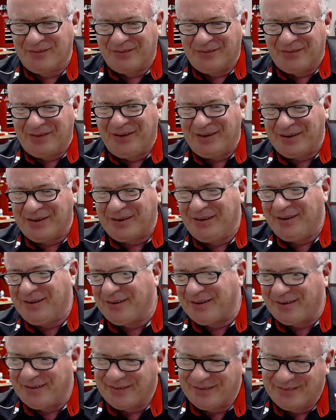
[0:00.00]
Oh, heck
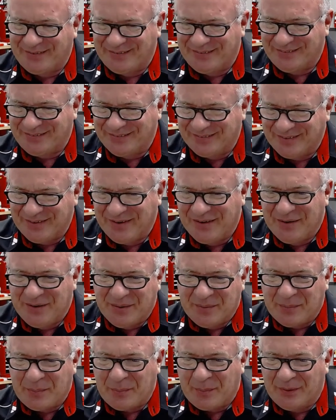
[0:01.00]
yeah.
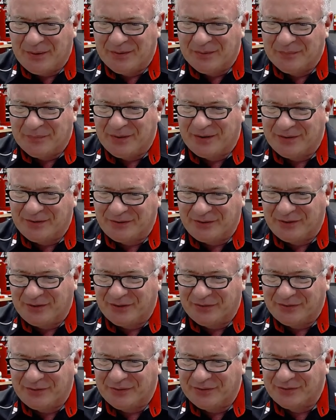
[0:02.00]
And
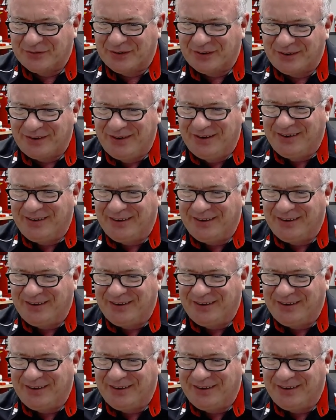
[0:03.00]
just said,